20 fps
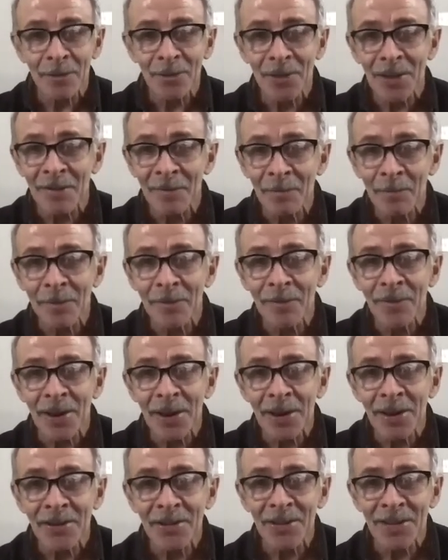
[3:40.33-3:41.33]
They've
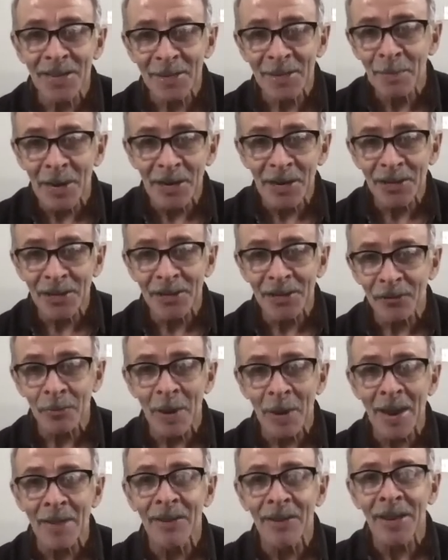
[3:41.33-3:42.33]
prevented these patients from
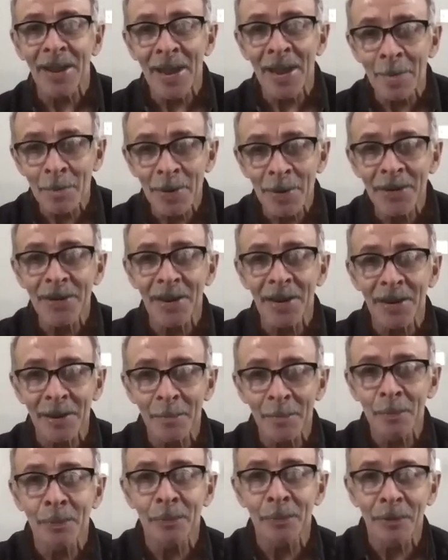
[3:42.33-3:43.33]
having amputated
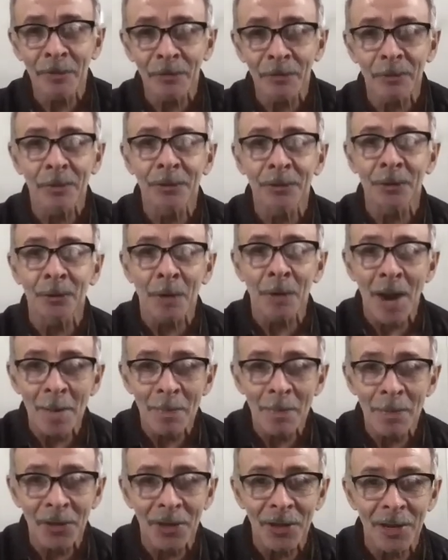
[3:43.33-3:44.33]
peripheral
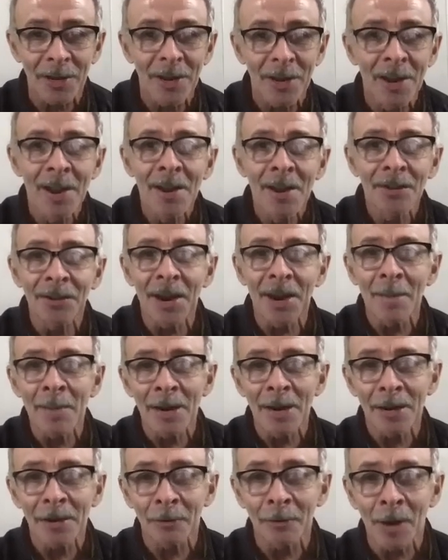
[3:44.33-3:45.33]
neuropathy,
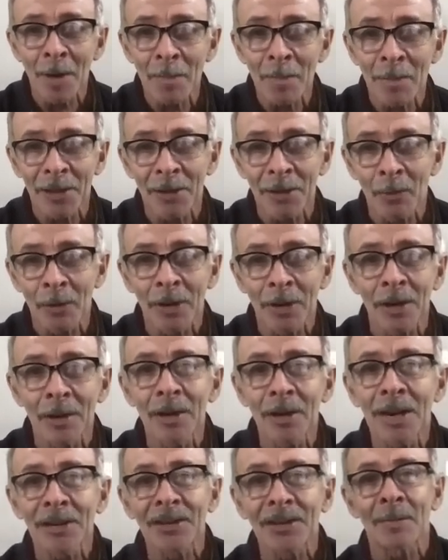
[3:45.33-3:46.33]
diabetic neuropathy. We're going to
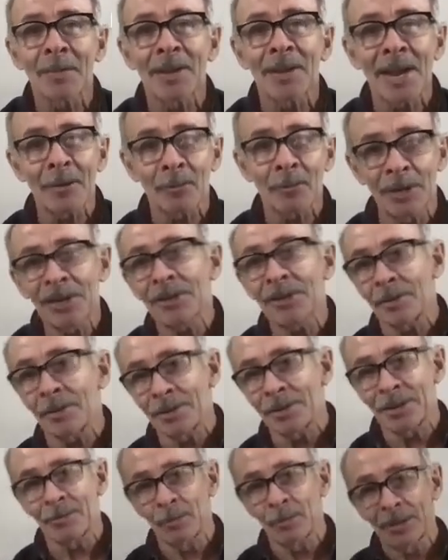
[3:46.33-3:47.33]
look at some of that
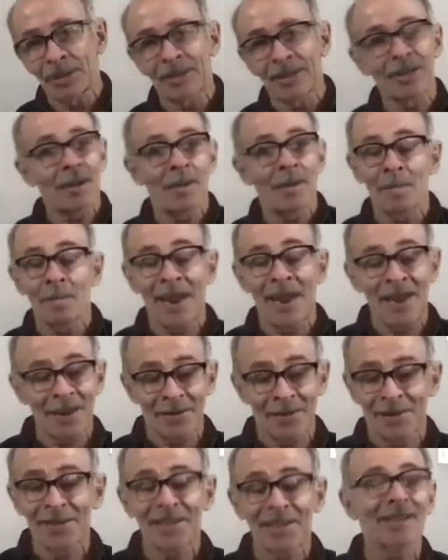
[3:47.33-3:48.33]
research, which is amazing.
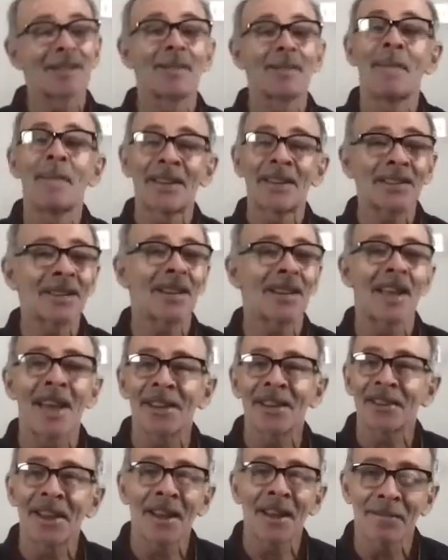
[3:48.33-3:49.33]
This is the best
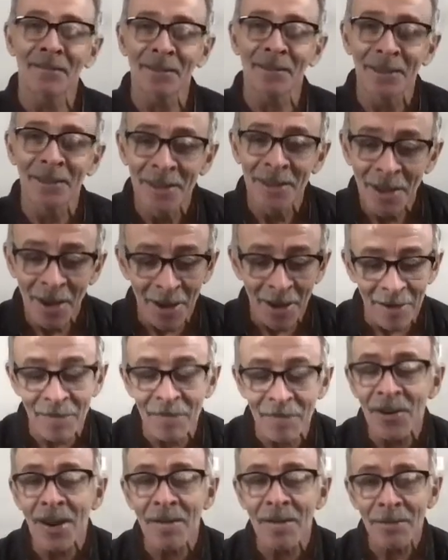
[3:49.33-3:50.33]
class ever. I have
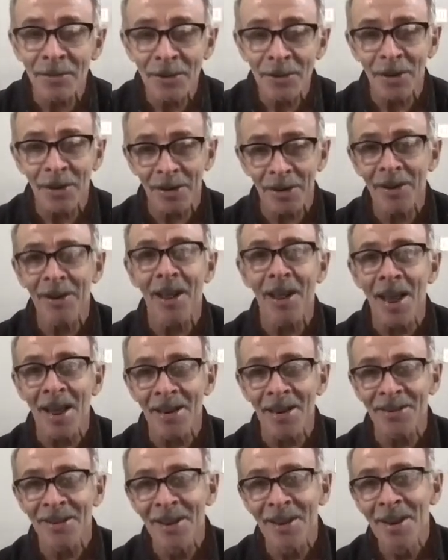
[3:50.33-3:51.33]
never taught a
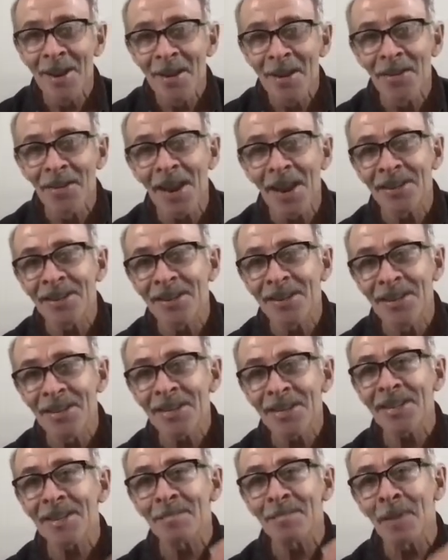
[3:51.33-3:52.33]
class that has
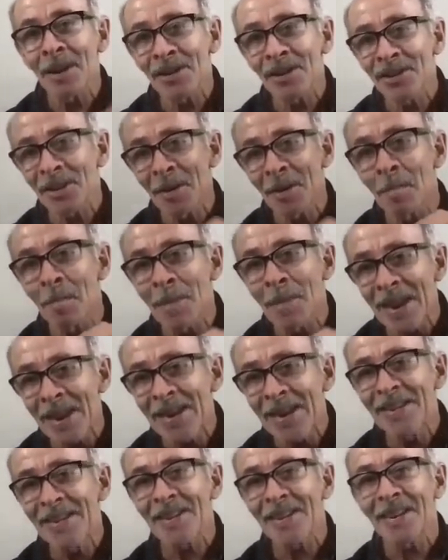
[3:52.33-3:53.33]
this much
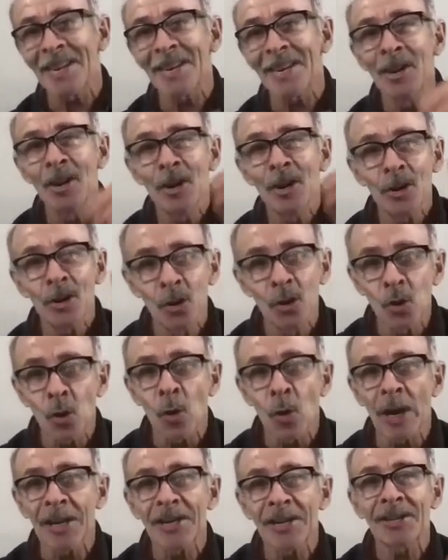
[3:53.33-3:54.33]
amazing
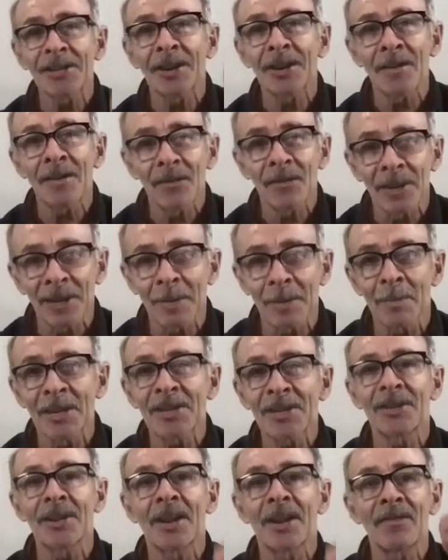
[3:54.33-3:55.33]
joint stuff, ligament
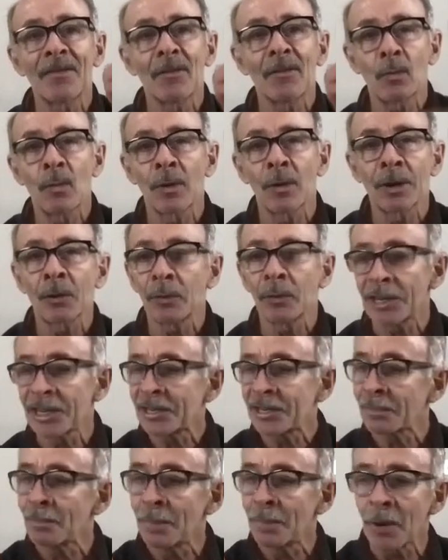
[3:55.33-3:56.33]
stuff. We're going to release
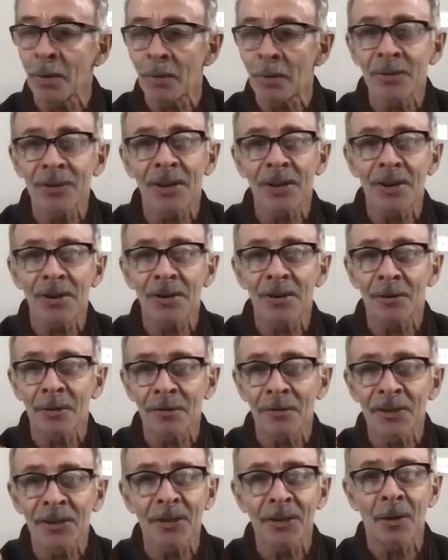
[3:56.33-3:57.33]
bones on
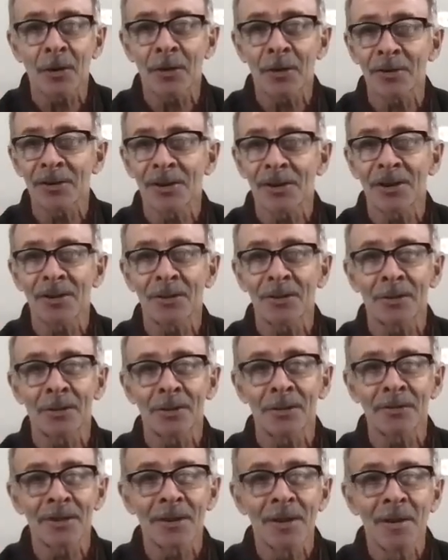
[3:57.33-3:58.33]
nerves, scars on
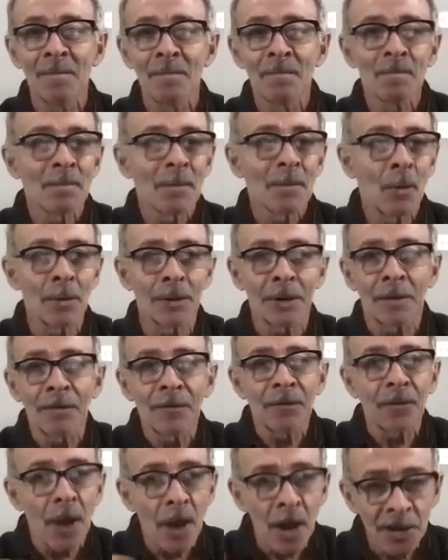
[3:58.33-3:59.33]
nerves. We're going to
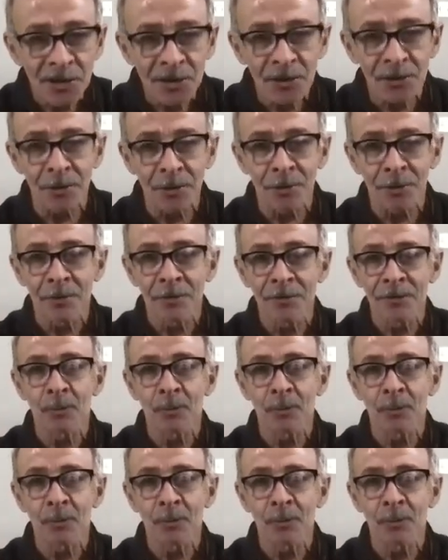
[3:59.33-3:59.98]
floss nerves.